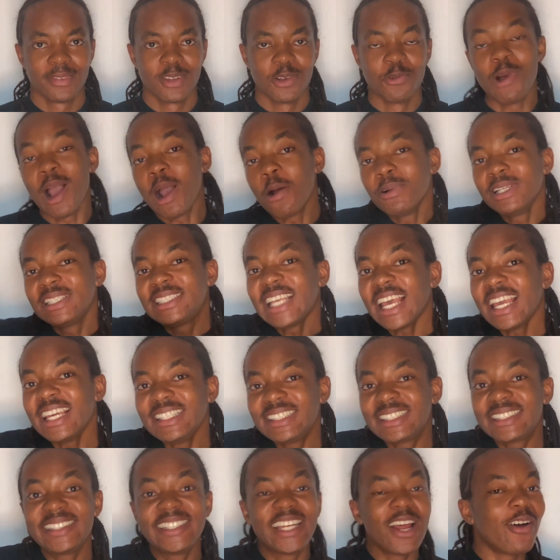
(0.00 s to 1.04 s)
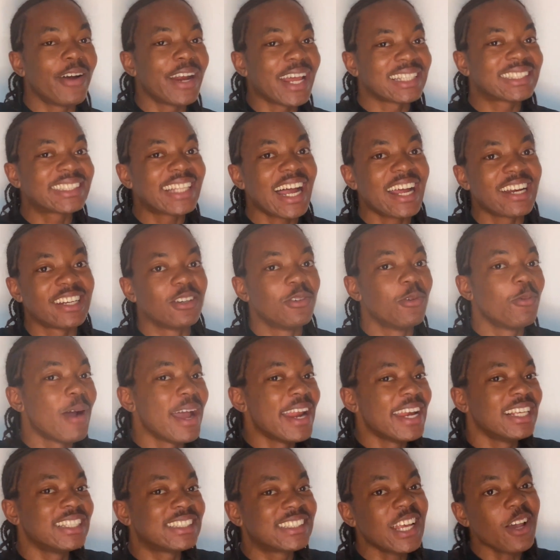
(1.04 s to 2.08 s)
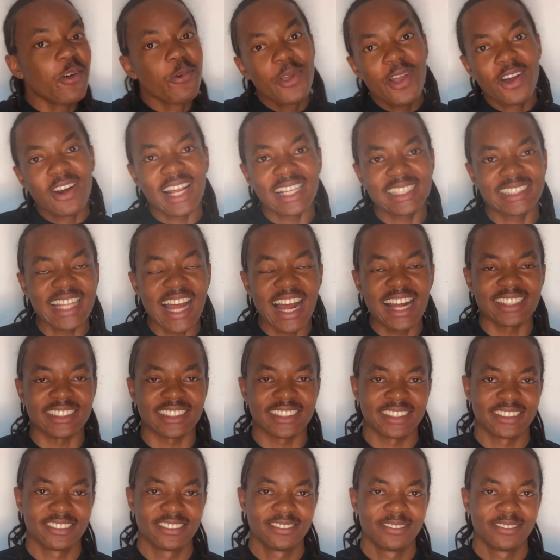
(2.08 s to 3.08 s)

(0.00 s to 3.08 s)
When we say it, they understand. When they say we understand.